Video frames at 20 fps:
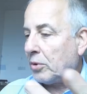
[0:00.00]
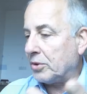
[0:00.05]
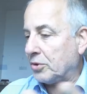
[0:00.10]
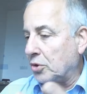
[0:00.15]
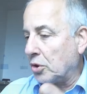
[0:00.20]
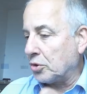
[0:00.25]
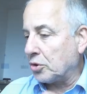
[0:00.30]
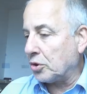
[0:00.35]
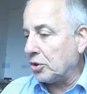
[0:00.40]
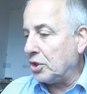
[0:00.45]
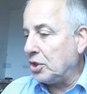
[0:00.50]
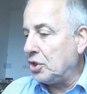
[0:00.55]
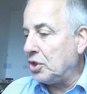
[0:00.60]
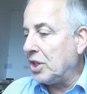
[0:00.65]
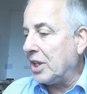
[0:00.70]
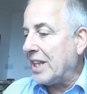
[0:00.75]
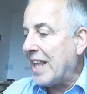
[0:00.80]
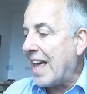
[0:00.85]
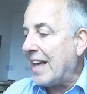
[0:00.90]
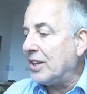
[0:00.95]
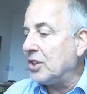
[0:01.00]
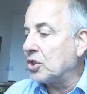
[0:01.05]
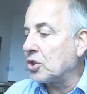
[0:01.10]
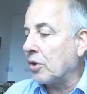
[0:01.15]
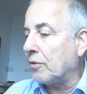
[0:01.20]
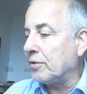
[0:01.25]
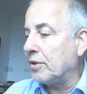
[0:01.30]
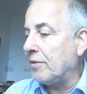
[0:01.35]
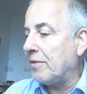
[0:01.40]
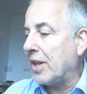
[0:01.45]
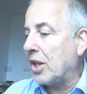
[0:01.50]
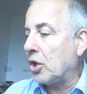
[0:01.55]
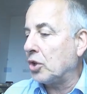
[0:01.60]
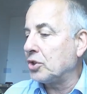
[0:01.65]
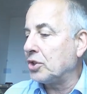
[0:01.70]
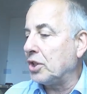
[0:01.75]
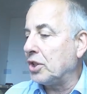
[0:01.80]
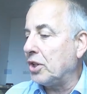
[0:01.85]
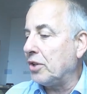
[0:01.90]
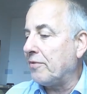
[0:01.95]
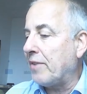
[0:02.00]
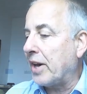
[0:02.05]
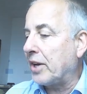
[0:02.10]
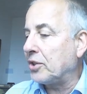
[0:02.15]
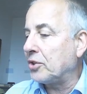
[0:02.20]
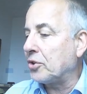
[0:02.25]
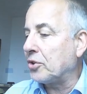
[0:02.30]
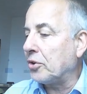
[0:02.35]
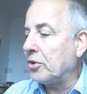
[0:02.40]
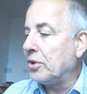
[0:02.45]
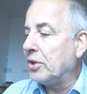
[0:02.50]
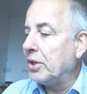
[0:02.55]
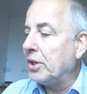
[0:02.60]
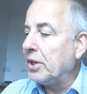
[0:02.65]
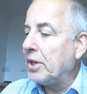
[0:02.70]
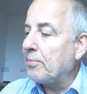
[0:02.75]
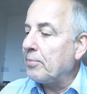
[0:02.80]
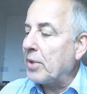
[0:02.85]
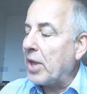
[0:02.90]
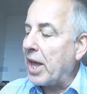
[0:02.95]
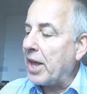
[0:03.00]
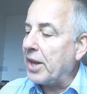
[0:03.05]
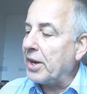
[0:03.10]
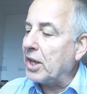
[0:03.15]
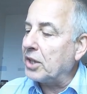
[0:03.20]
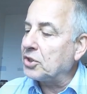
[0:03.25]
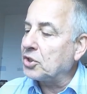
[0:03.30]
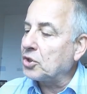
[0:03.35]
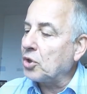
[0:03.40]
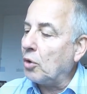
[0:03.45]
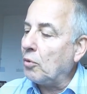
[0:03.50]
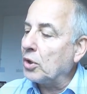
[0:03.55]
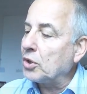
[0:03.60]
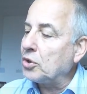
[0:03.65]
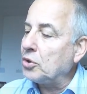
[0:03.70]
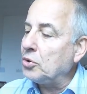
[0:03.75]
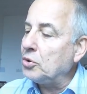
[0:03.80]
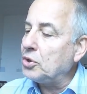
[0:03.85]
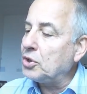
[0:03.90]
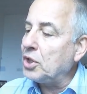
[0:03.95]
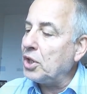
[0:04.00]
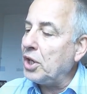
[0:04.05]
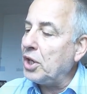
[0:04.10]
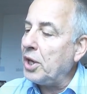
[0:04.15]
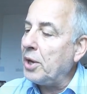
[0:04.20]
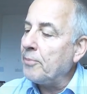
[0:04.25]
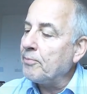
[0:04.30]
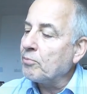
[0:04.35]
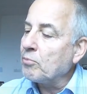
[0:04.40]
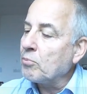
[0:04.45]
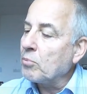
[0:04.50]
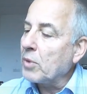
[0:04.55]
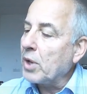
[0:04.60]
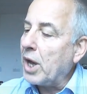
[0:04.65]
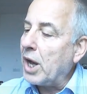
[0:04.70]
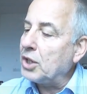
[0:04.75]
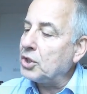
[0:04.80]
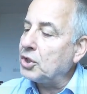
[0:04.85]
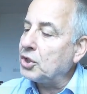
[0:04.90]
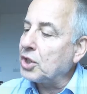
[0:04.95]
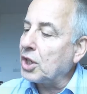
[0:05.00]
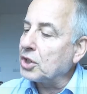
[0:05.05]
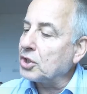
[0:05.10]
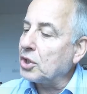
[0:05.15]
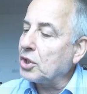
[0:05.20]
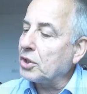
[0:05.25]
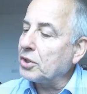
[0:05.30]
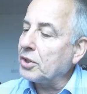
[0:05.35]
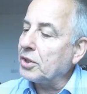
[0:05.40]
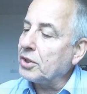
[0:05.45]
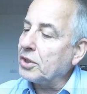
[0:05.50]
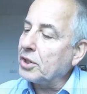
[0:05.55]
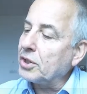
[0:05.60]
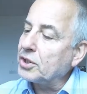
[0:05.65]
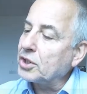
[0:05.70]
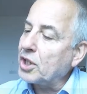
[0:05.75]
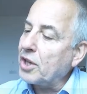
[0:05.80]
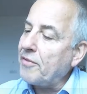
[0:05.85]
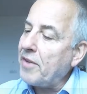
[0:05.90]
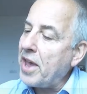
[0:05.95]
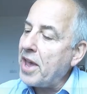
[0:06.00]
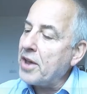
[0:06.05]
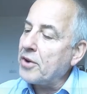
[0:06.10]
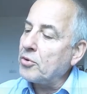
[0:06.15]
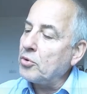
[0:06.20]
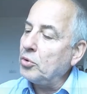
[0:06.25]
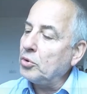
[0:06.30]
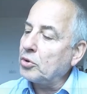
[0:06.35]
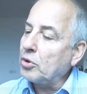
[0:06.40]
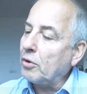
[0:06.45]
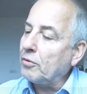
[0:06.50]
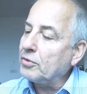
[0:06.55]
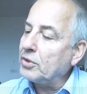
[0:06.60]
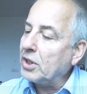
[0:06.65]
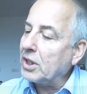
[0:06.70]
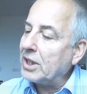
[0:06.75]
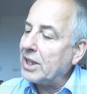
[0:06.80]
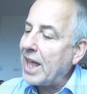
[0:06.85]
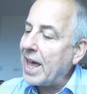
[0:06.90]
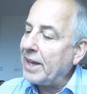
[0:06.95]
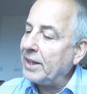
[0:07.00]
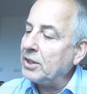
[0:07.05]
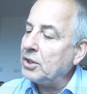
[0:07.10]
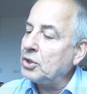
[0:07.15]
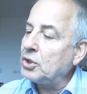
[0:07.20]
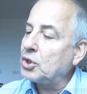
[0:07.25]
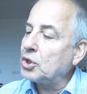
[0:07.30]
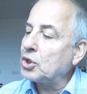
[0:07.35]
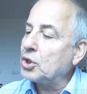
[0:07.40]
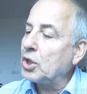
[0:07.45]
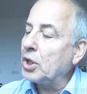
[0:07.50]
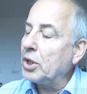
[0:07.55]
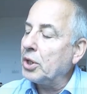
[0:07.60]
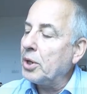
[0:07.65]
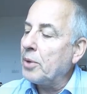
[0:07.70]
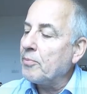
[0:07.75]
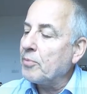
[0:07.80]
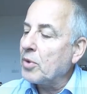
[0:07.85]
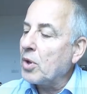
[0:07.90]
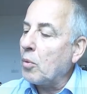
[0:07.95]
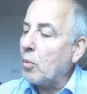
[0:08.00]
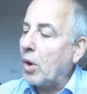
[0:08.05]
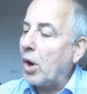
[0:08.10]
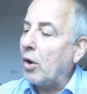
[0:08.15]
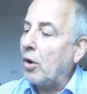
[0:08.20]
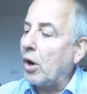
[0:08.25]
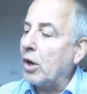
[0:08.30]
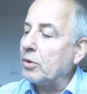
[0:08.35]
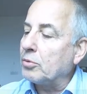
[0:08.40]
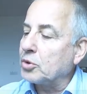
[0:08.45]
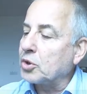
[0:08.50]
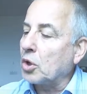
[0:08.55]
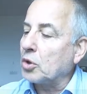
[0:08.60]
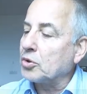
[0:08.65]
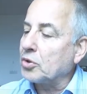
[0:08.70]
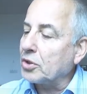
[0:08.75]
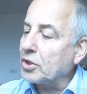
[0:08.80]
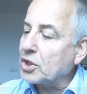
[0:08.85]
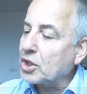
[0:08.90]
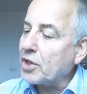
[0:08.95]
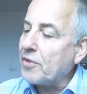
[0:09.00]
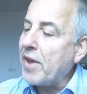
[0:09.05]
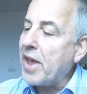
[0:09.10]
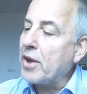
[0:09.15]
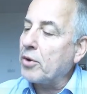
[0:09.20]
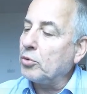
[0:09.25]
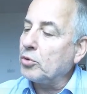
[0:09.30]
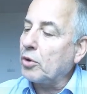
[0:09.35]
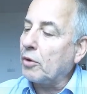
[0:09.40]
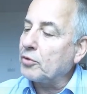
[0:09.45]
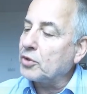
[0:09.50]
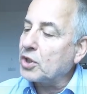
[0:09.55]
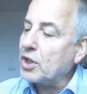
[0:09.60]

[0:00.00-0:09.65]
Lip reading: So this is the length of the velocity vector, and so what you see is just the square root of the length, so the square root of